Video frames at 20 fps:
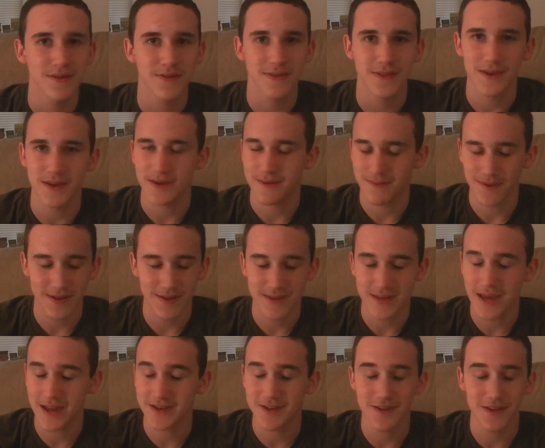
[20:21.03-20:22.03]
the
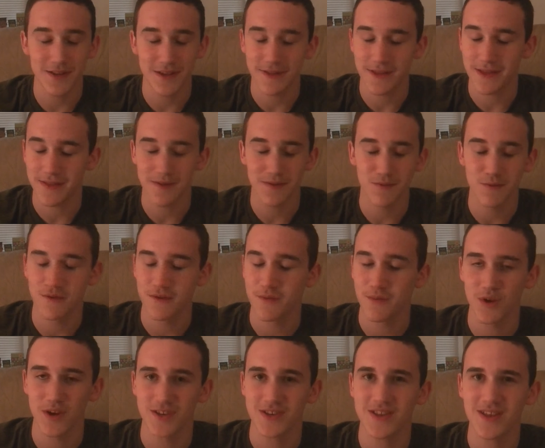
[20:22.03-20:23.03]
intensity that this movie
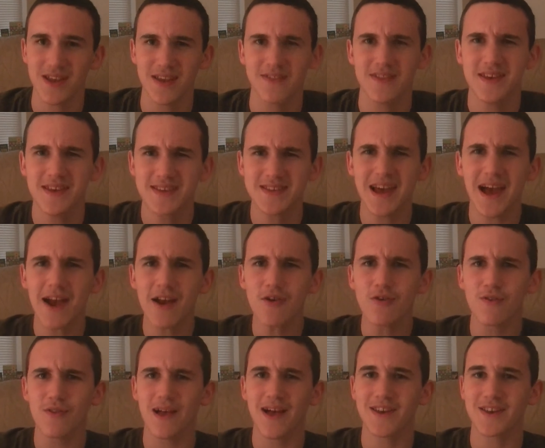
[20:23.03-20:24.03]
brings, like the
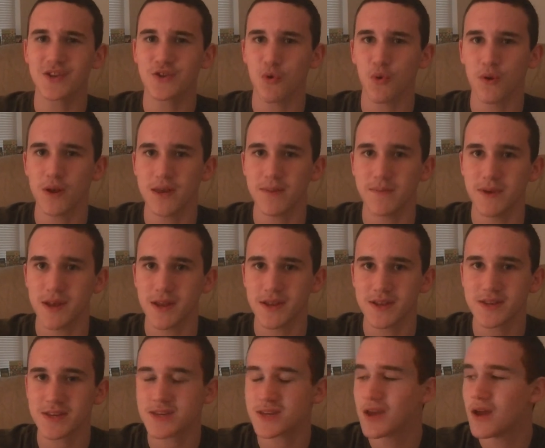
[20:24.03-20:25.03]
entire last 20
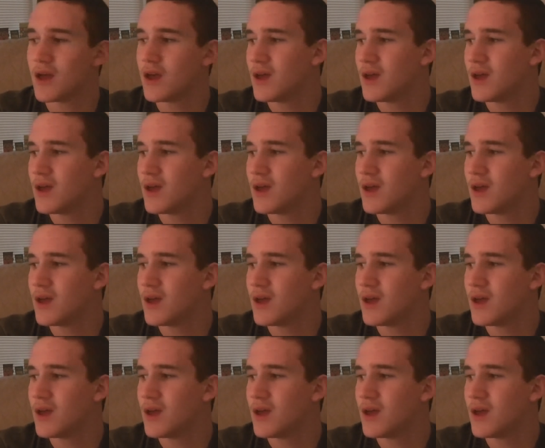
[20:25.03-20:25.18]
minutes,